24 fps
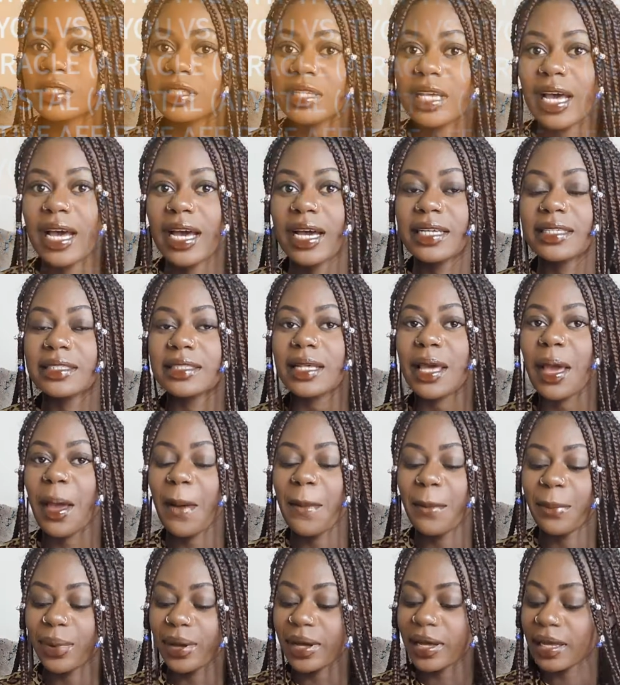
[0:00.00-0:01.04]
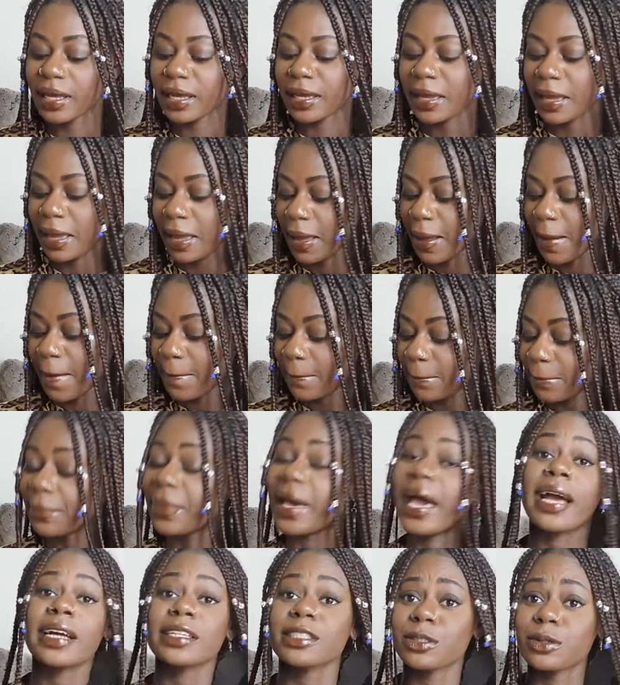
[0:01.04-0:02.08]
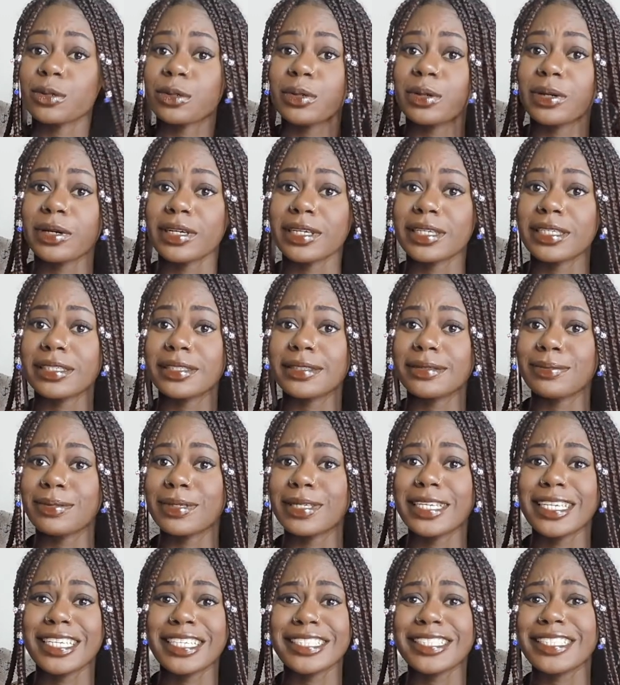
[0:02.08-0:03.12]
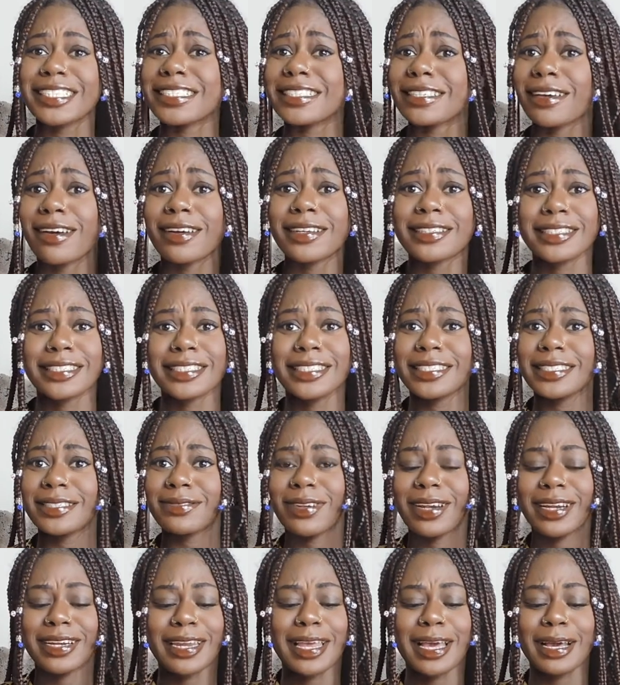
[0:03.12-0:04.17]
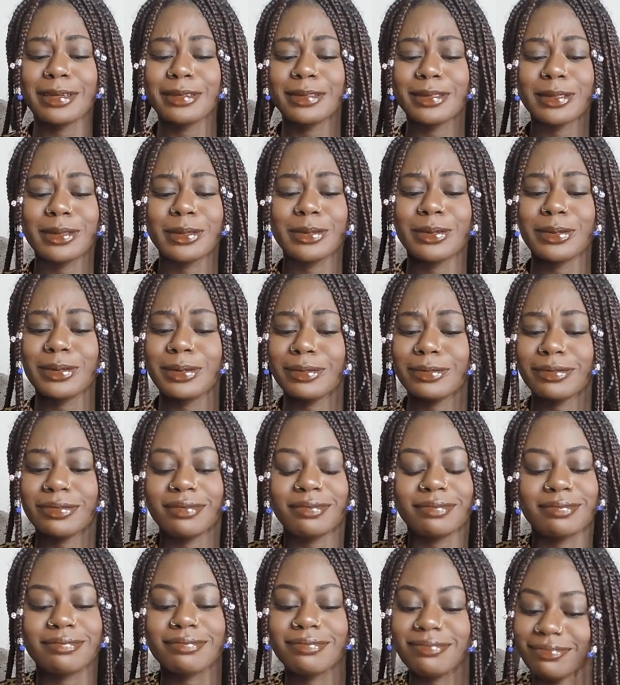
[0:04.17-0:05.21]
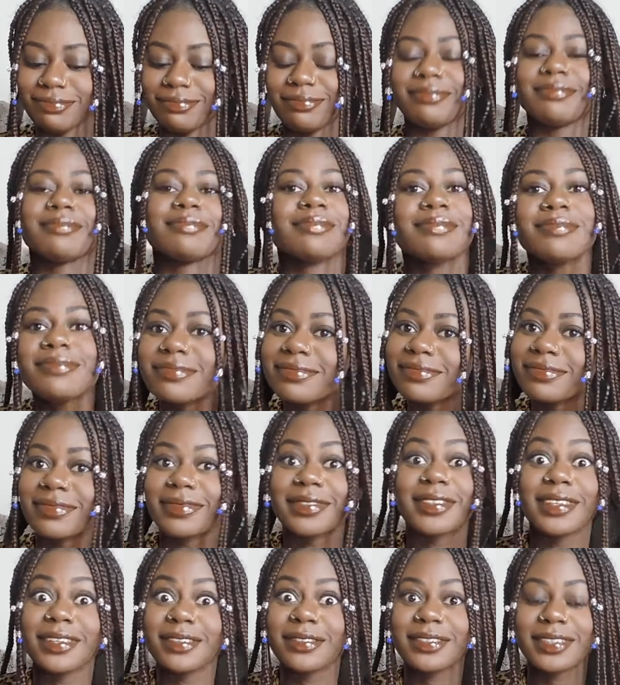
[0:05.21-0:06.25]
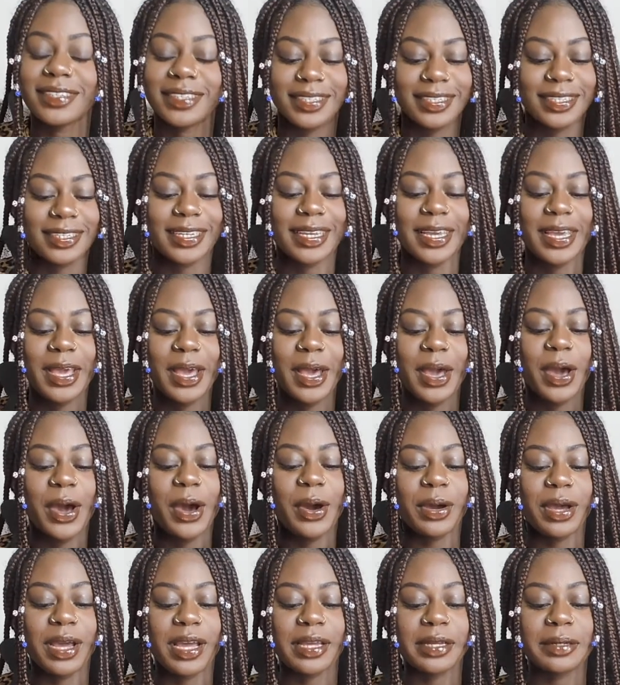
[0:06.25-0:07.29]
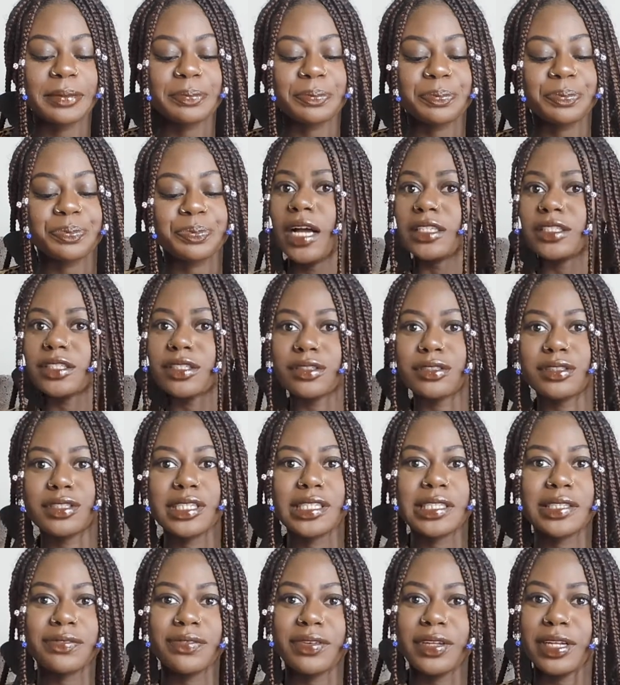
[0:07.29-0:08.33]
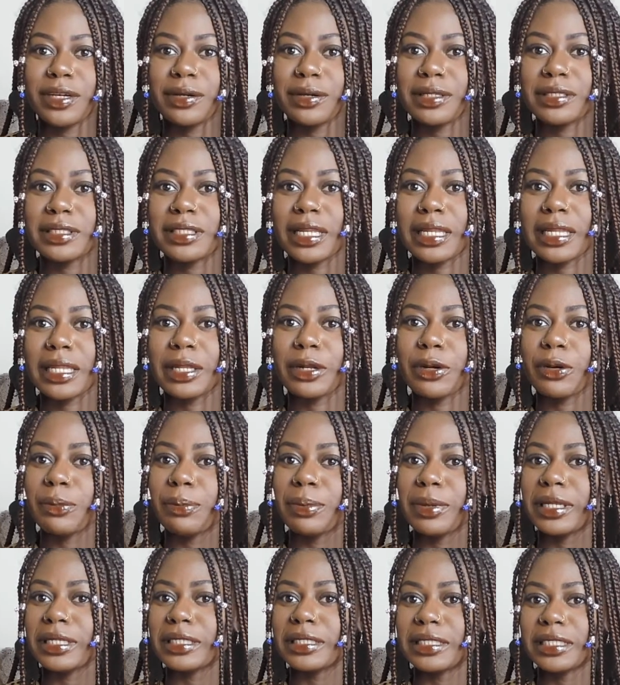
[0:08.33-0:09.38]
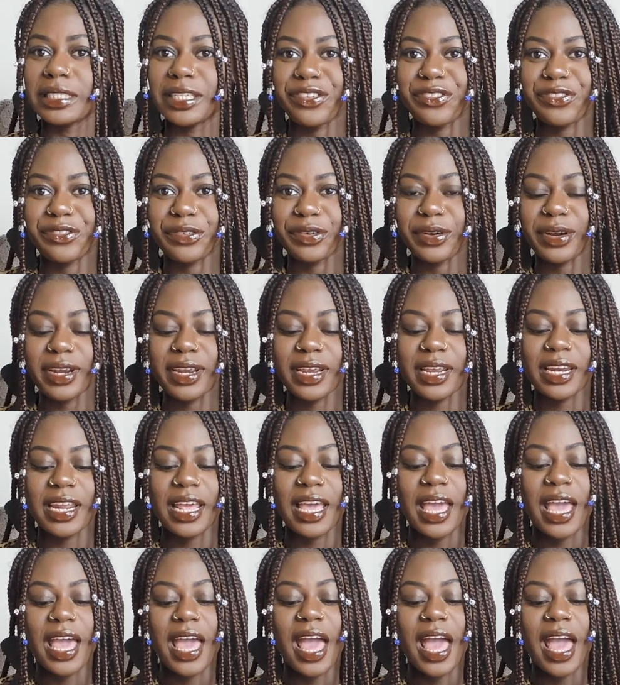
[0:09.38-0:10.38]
signs. But back to Aquarius because it's our season right now, so do it. Okay, so this video is a little bit different.